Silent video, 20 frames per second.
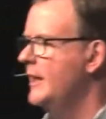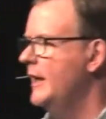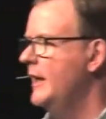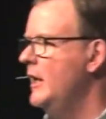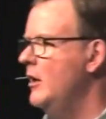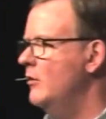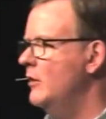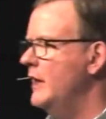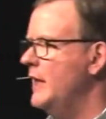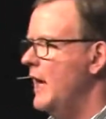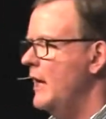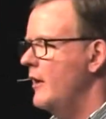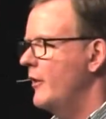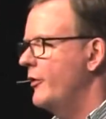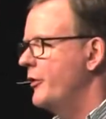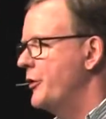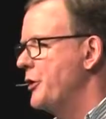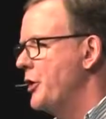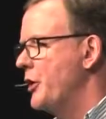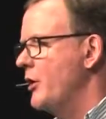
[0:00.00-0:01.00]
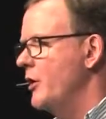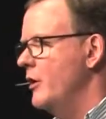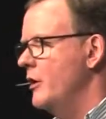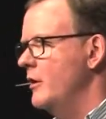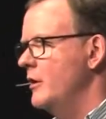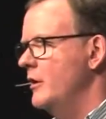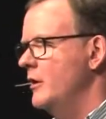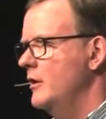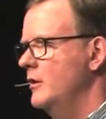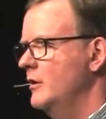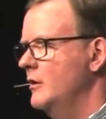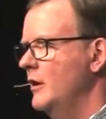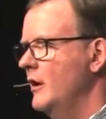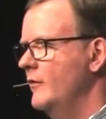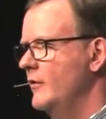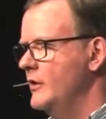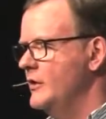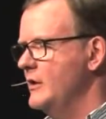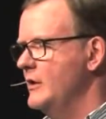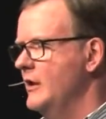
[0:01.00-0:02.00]
he only got a third of
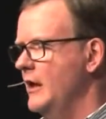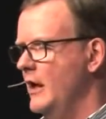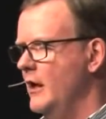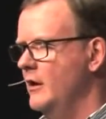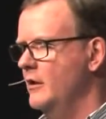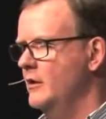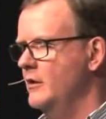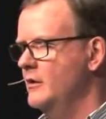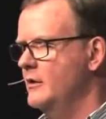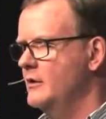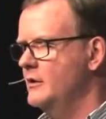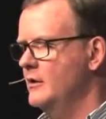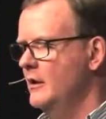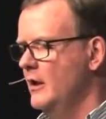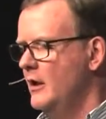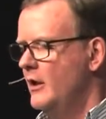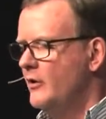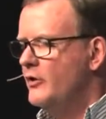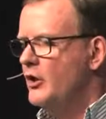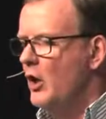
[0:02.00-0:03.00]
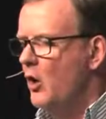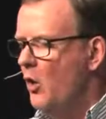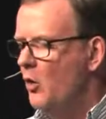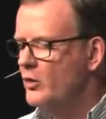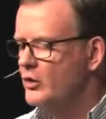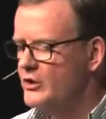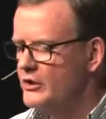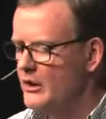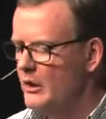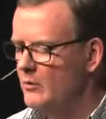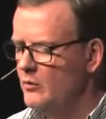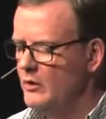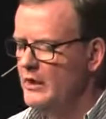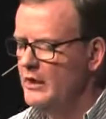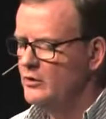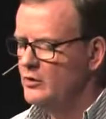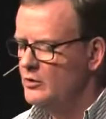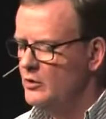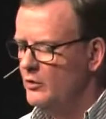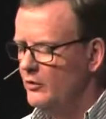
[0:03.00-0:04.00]
his inheritance. The older son would
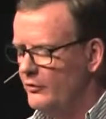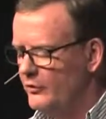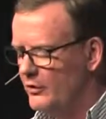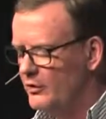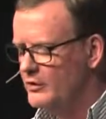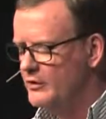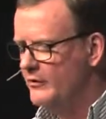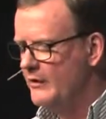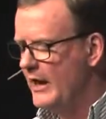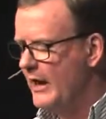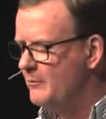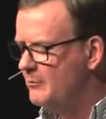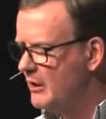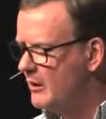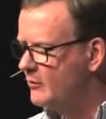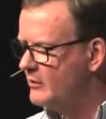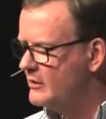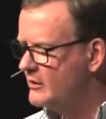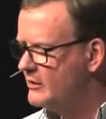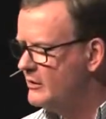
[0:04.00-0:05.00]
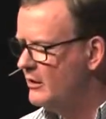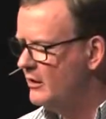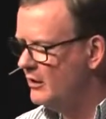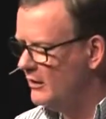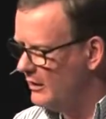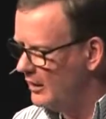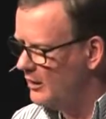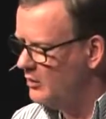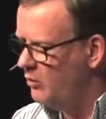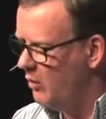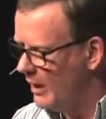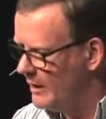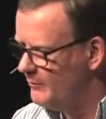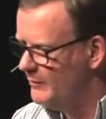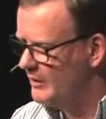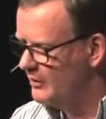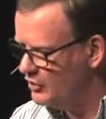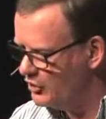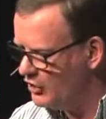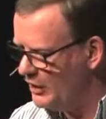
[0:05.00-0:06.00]
get two thirds of that, but it was still quite a bit
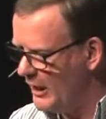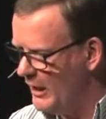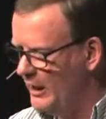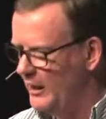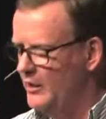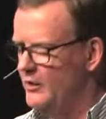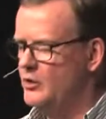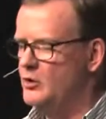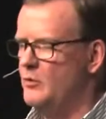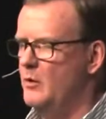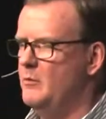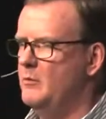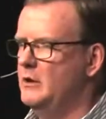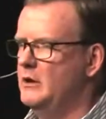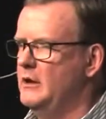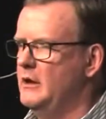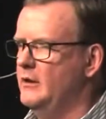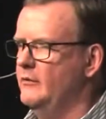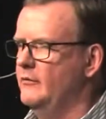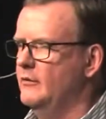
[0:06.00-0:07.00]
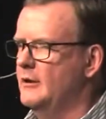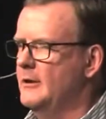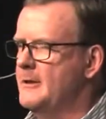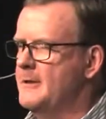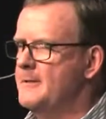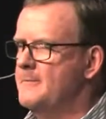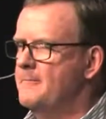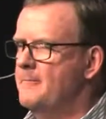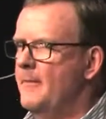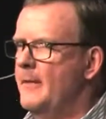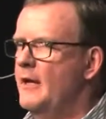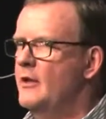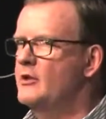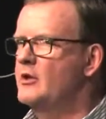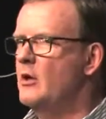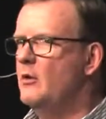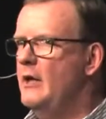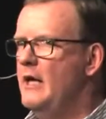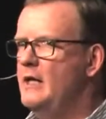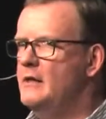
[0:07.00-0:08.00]
of change, we believe.
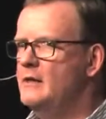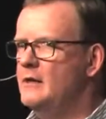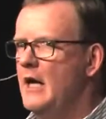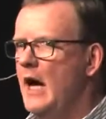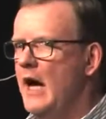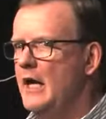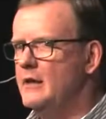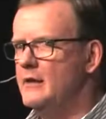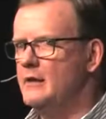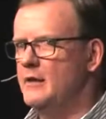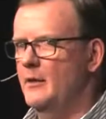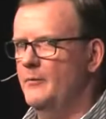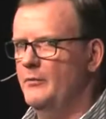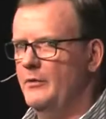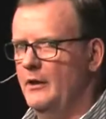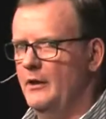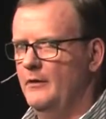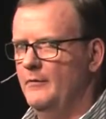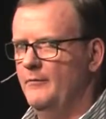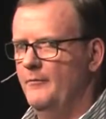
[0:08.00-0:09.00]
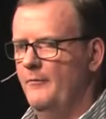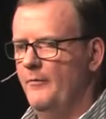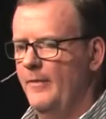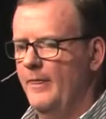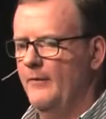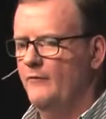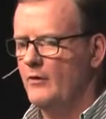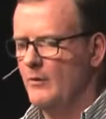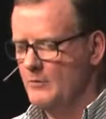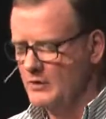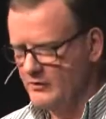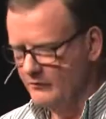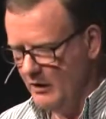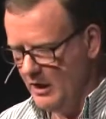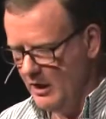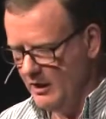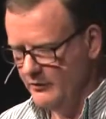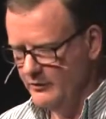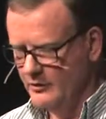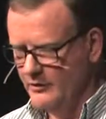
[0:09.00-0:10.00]
So he's got something from his
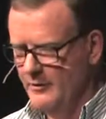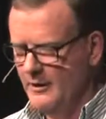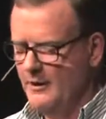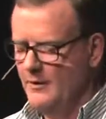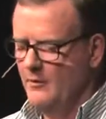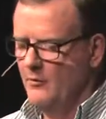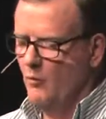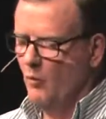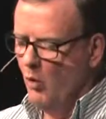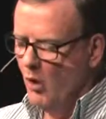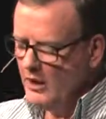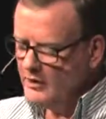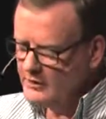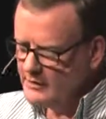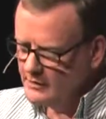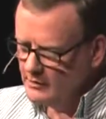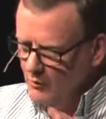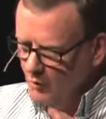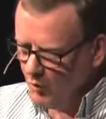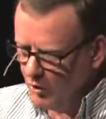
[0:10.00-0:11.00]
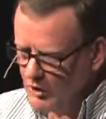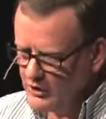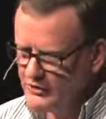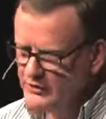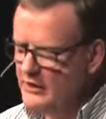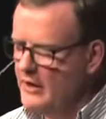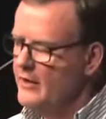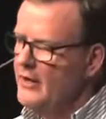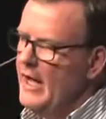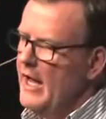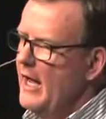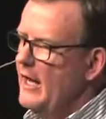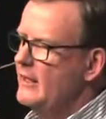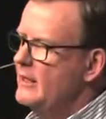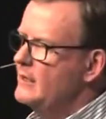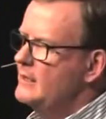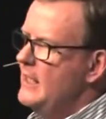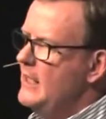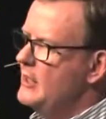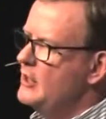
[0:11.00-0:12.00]
father. What's worse than that
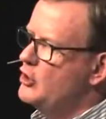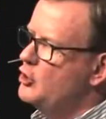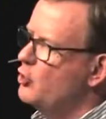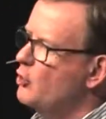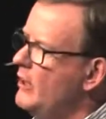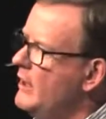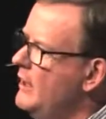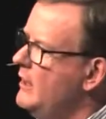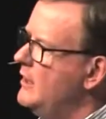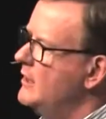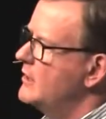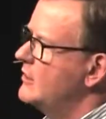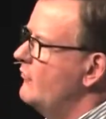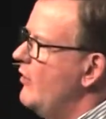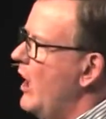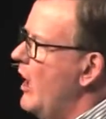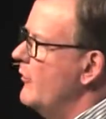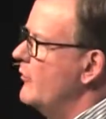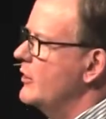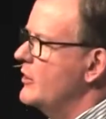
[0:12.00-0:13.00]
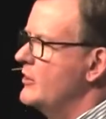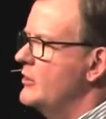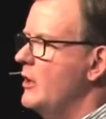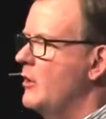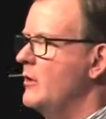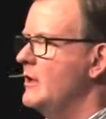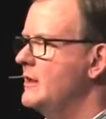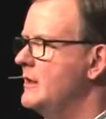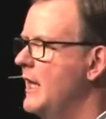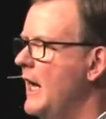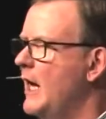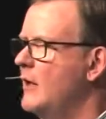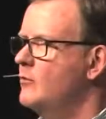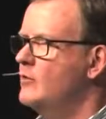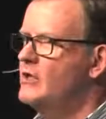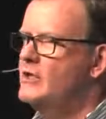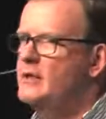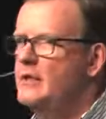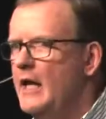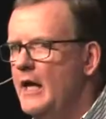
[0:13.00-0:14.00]
is he's treating his father as though his dad
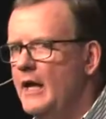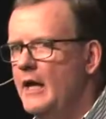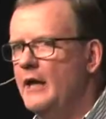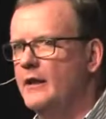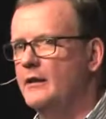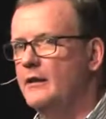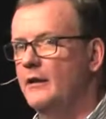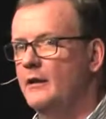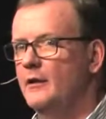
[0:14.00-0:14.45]
was dead